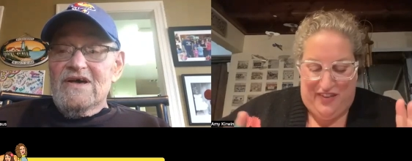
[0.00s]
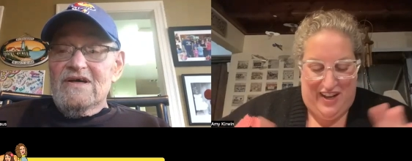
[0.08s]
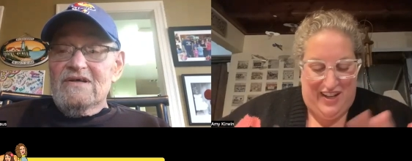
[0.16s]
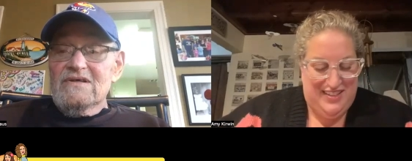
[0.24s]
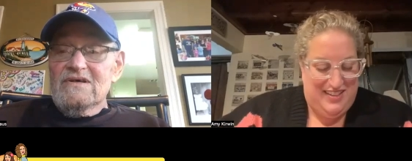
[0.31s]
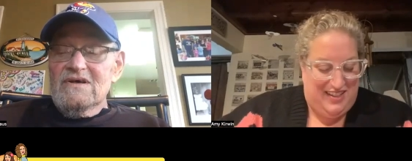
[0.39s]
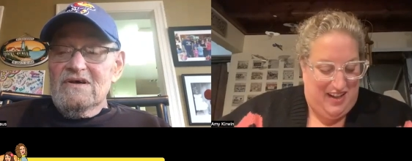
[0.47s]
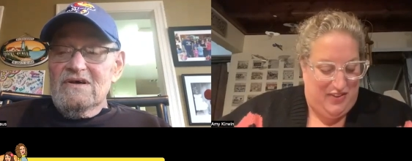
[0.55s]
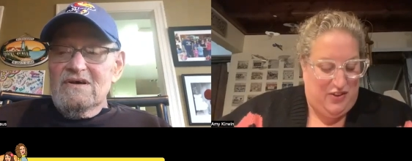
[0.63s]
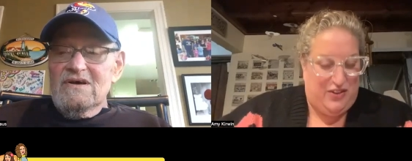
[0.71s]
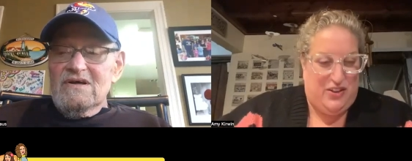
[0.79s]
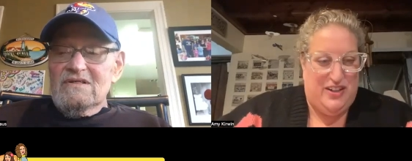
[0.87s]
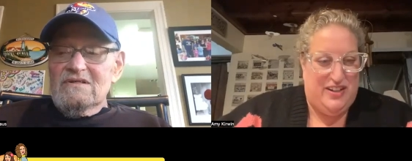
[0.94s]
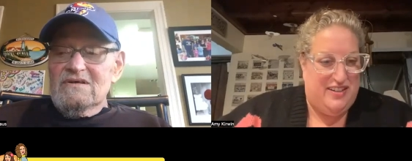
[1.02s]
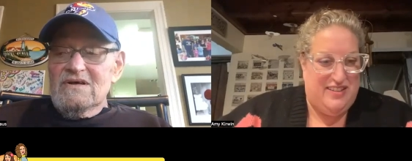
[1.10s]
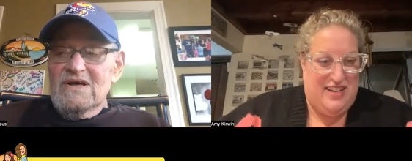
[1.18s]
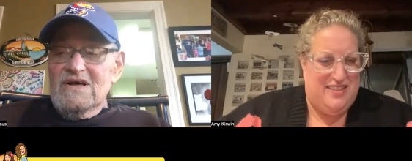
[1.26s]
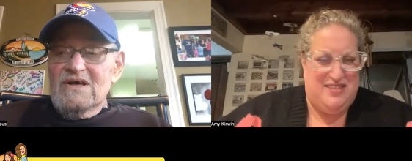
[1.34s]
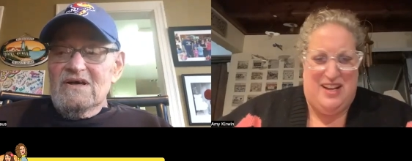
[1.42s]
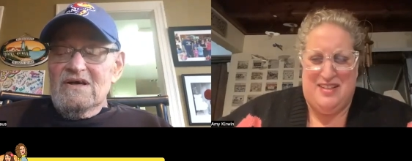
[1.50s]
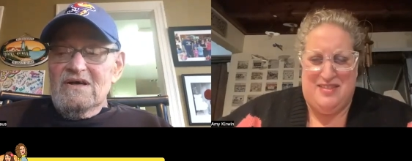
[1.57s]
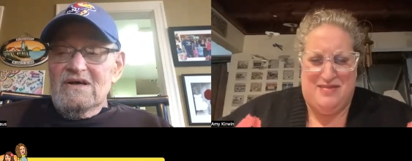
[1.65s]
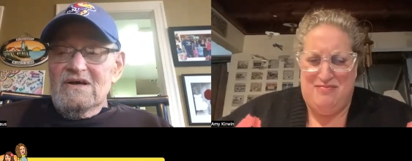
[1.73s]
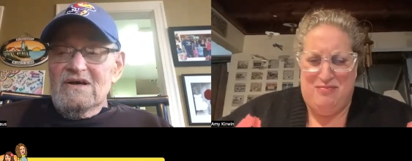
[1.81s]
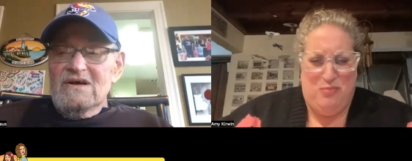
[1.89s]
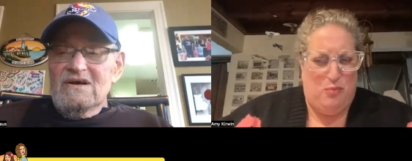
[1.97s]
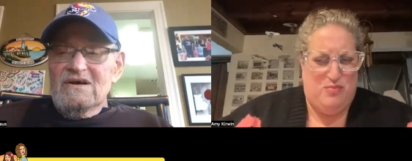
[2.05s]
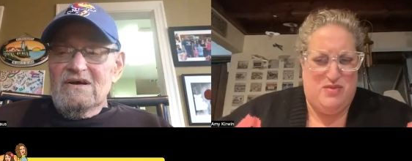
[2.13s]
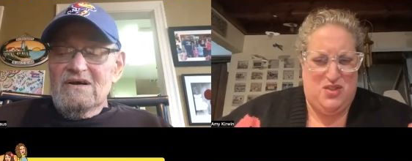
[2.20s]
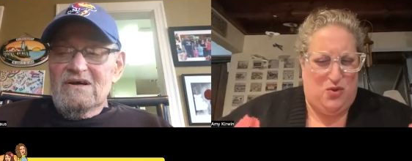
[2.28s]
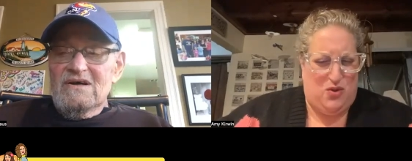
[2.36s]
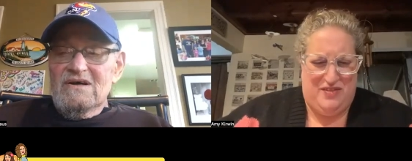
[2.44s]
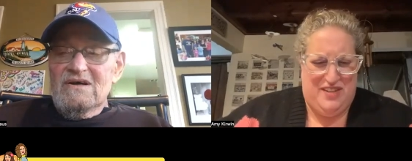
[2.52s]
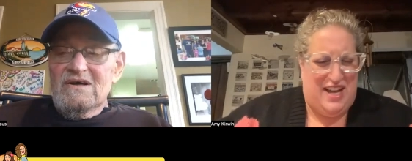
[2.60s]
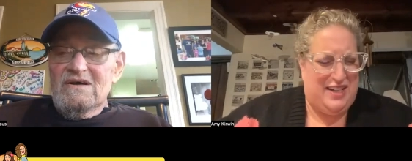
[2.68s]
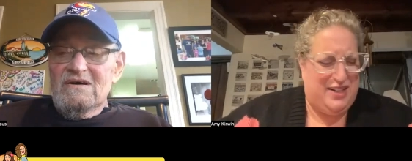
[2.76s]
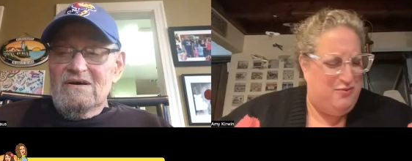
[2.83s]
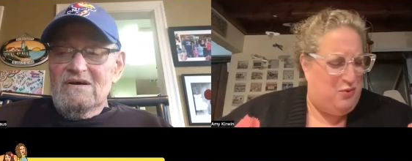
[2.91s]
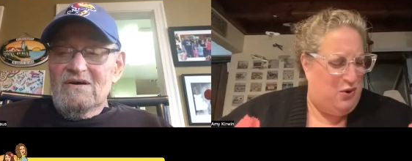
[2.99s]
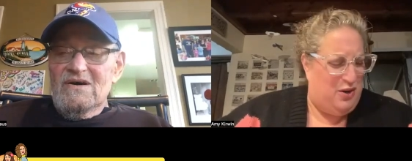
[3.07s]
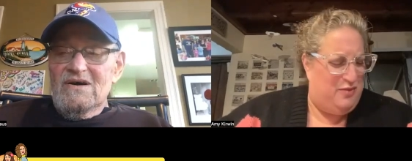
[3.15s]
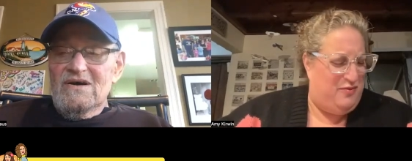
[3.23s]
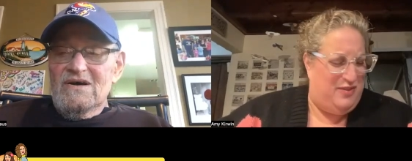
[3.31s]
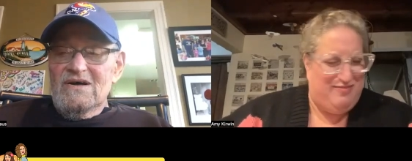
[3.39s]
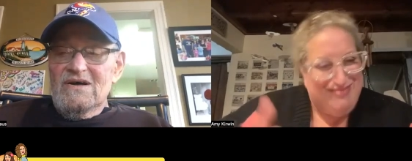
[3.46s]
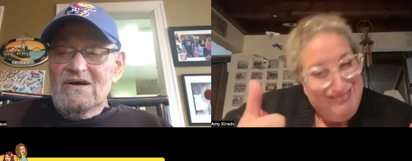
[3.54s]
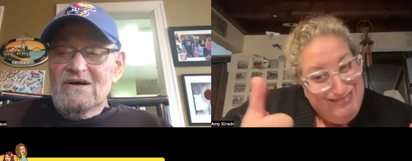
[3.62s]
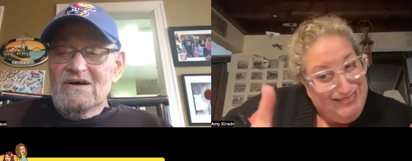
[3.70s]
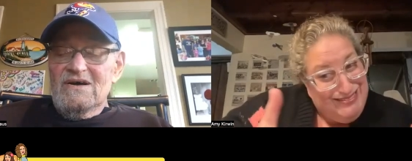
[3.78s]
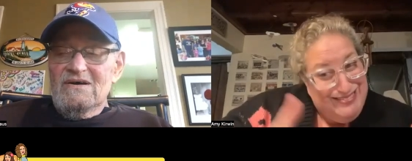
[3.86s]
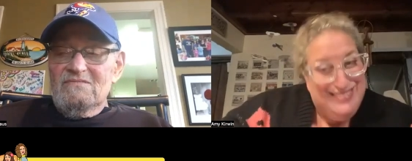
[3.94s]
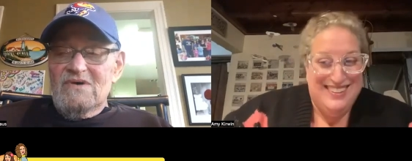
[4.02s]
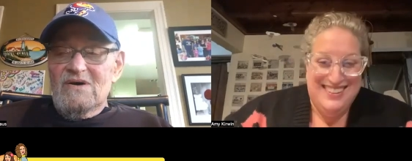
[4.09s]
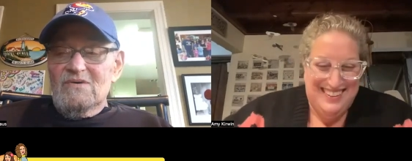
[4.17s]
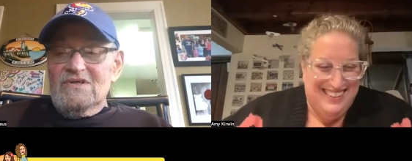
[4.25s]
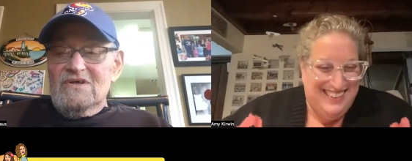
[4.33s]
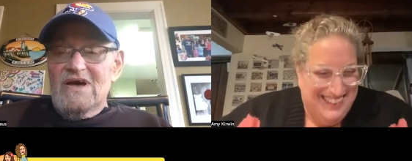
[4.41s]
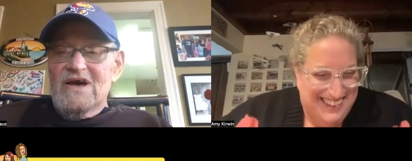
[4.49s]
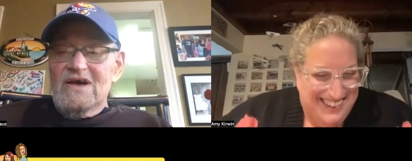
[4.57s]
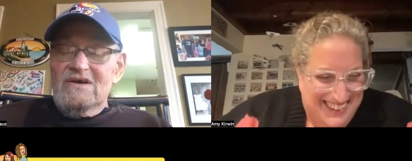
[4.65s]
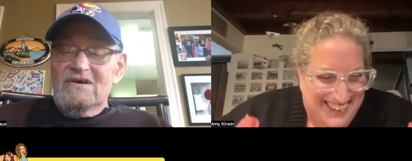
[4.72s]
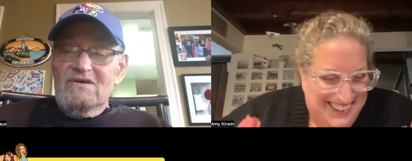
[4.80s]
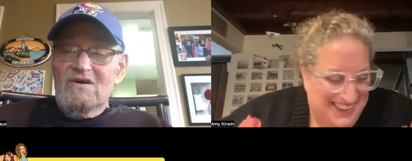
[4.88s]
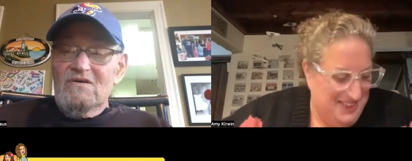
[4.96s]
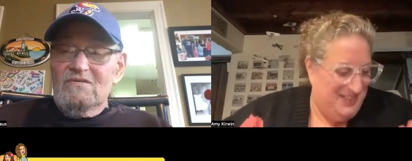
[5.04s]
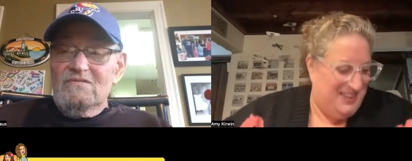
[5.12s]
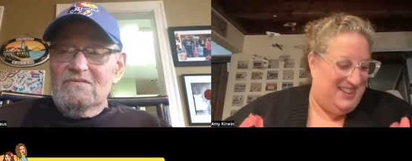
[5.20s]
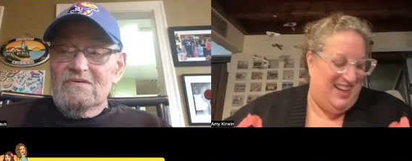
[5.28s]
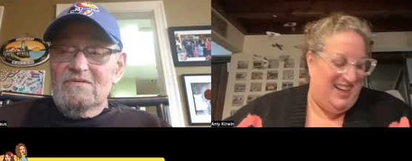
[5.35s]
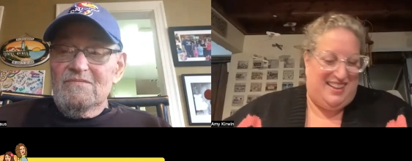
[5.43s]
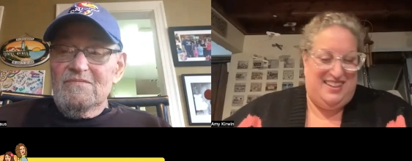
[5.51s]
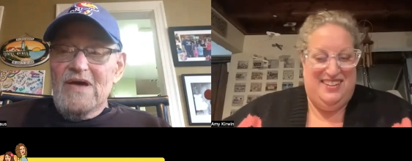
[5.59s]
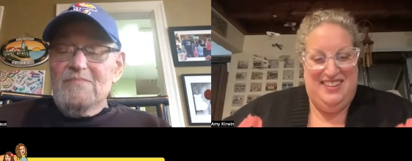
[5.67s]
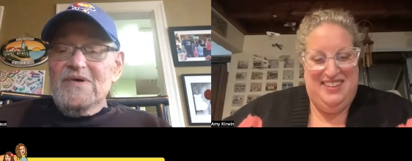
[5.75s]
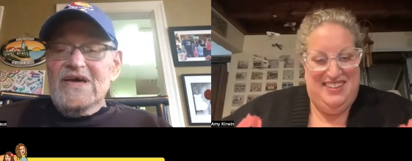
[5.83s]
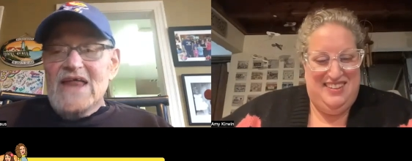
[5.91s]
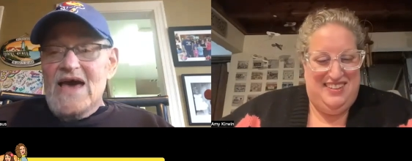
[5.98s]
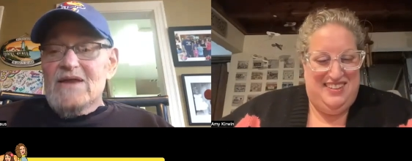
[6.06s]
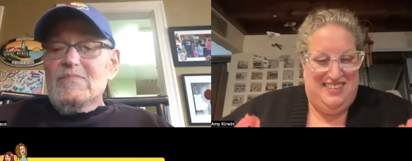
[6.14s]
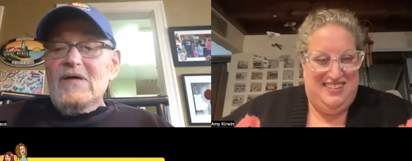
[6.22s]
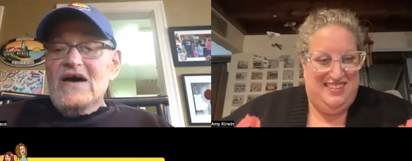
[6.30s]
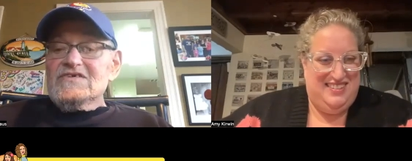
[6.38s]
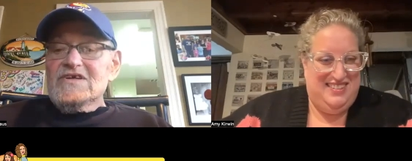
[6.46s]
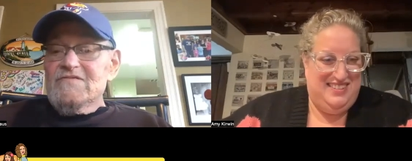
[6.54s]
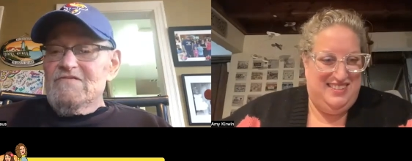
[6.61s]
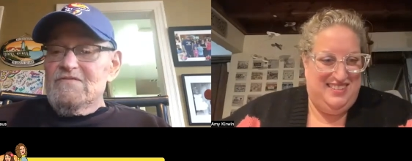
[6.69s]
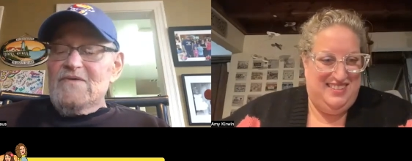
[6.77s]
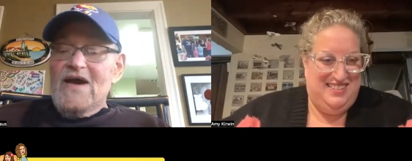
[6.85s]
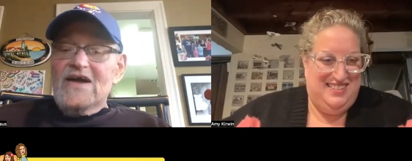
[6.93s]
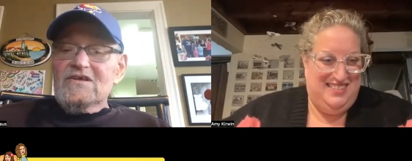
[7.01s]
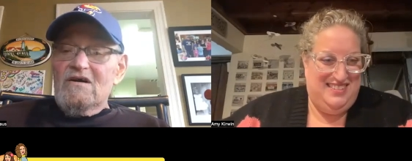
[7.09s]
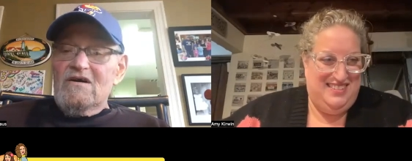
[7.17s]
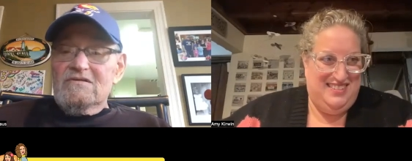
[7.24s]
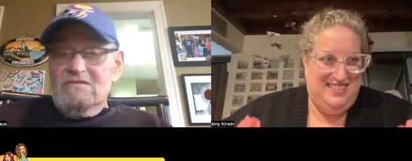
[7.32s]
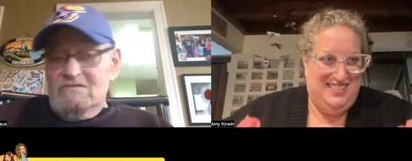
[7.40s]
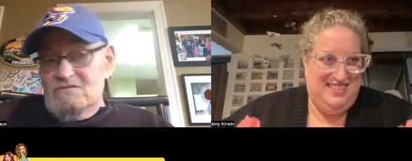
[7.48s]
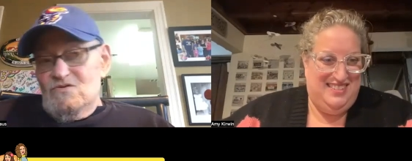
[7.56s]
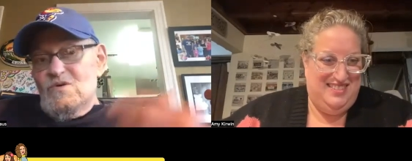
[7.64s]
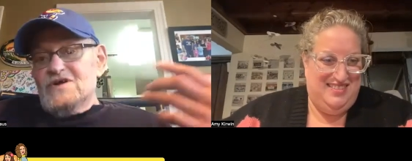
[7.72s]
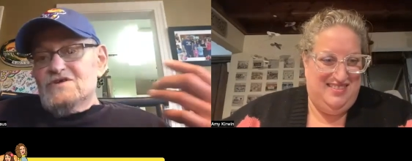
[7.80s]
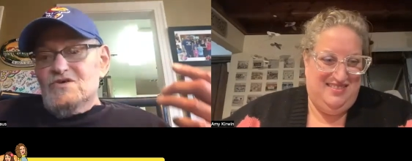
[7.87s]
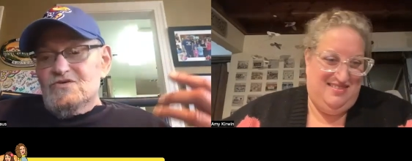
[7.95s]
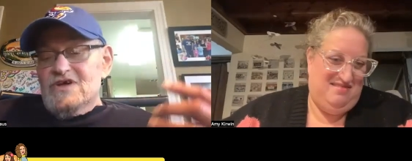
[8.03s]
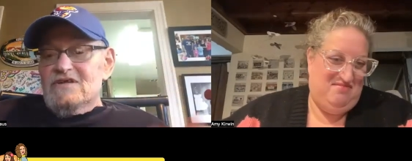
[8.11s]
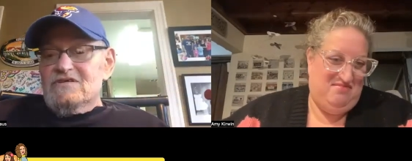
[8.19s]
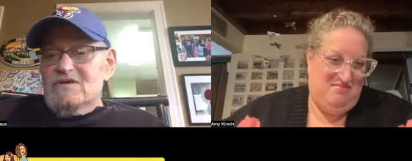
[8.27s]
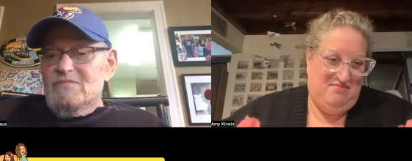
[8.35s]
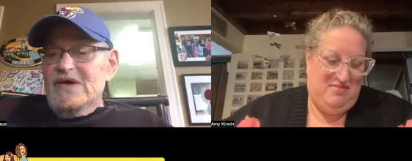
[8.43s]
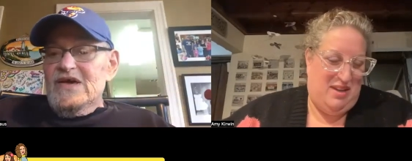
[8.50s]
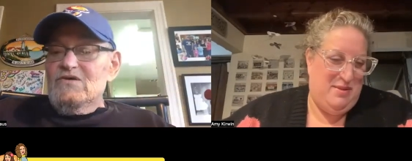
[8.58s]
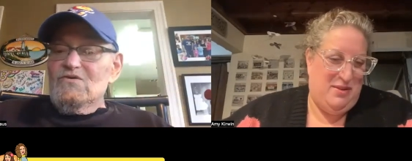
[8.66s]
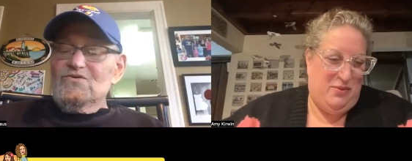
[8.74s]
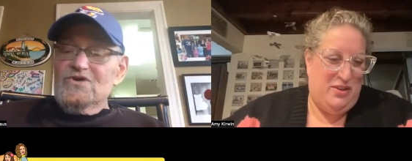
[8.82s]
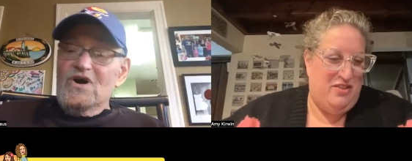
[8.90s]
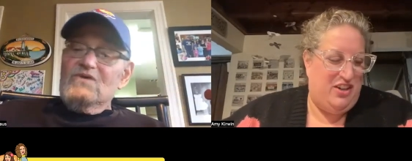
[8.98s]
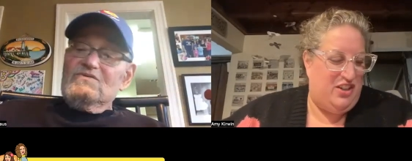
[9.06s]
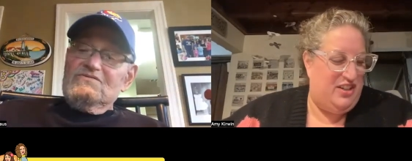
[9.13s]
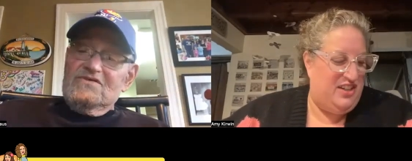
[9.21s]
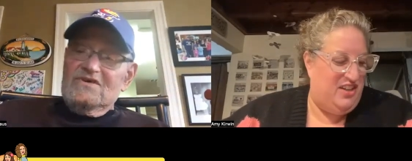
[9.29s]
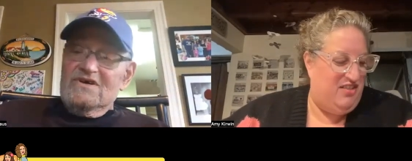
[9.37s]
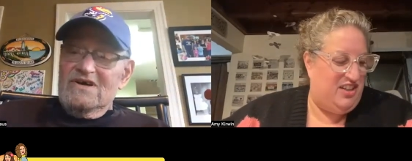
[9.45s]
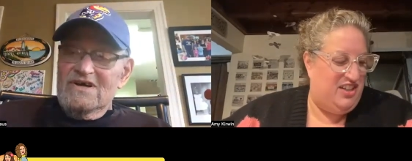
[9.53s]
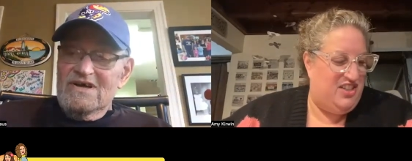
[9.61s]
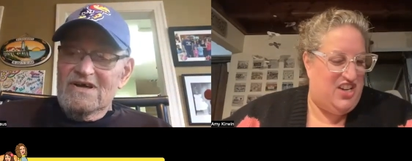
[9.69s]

Speaker 1: fun. Another good and and and sort of negative word.
Speaker 2: well, what the heck, you know? Heck? Maybe it had a positive effect on who I turned out to be. Well, you're knows?
Speaker 1: a good. You're a good